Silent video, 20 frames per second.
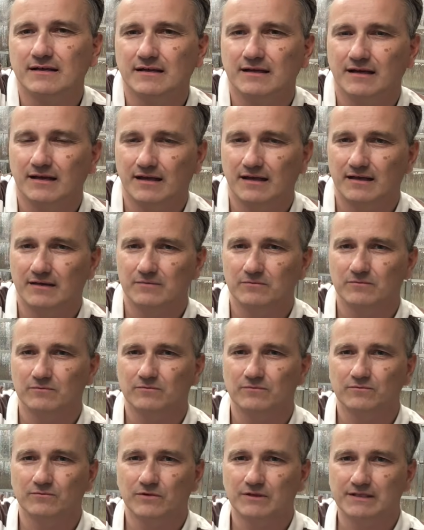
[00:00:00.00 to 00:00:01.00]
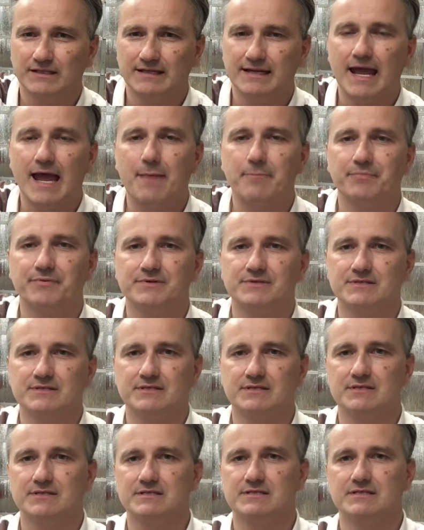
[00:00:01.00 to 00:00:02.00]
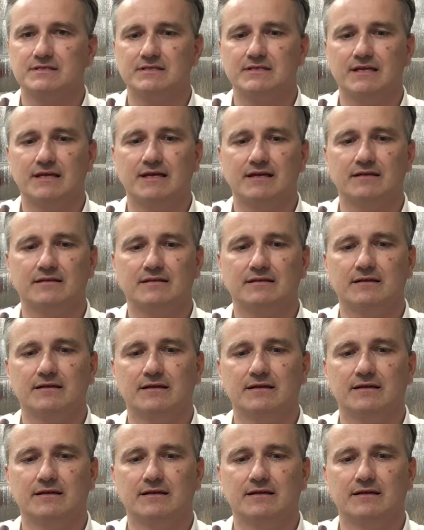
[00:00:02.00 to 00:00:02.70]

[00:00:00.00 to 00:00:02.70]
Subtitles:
and what then happens is that